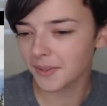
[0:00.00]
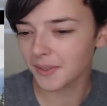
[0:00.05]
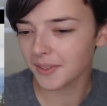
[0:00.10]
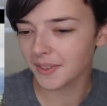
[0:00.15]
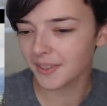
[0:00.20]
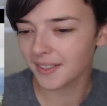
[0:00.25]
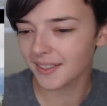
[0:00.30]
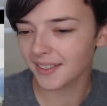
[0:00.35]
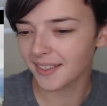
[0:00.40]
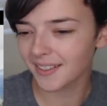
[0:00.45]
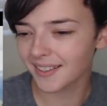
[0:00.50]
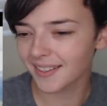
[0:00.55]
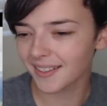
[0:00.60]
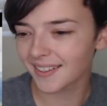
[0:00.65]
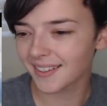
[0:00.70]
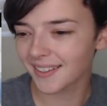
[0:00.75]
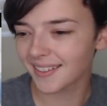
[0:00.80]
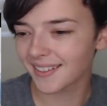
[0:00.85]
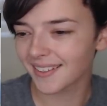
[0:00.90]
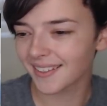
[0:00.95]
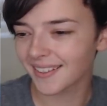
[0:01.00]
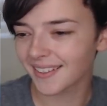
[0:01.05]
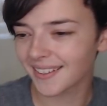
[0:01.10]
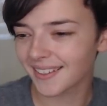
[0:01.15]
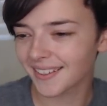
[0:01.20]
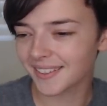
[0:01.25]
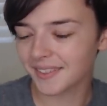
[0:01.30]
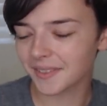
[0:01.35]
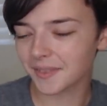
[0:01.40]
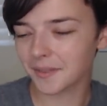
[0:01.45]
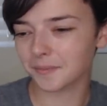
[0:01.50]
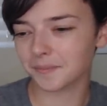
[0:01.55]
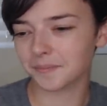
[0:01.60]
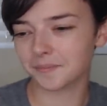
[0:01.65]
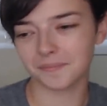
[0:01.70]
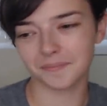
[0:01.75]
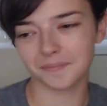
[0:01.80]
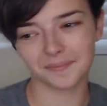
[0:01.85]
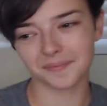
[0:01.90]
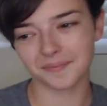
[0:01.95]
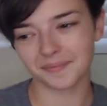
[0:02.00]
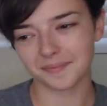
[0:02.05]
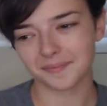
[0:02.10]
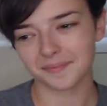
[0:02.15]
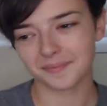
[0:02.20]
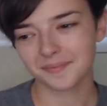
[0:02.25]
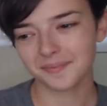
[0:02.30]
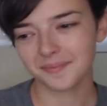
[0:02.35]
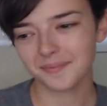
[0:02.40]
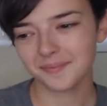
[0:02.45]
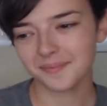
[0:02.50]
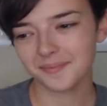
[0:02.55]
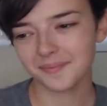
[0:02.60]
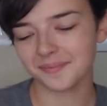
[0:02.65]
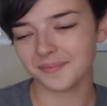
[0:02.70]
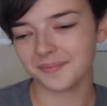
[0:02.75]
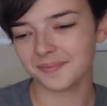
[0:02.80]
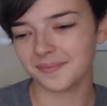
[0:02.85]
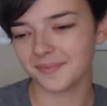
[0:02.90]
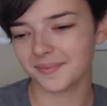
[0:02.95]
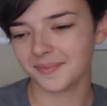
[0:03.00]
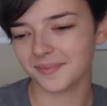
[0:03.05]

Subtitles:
No one is speaking in this clip.